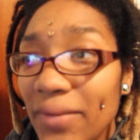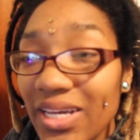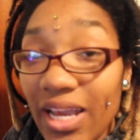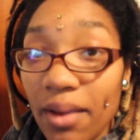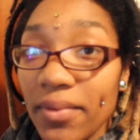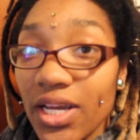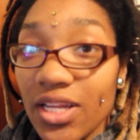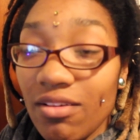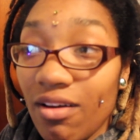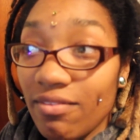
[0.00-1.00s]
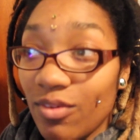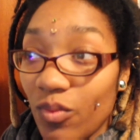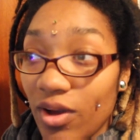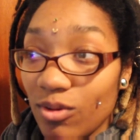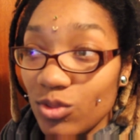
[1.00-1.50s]
My camera cut off
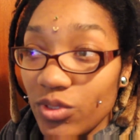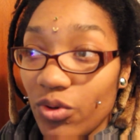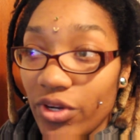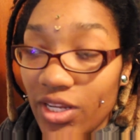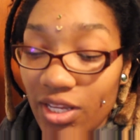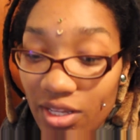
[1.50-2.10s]
while I was recording.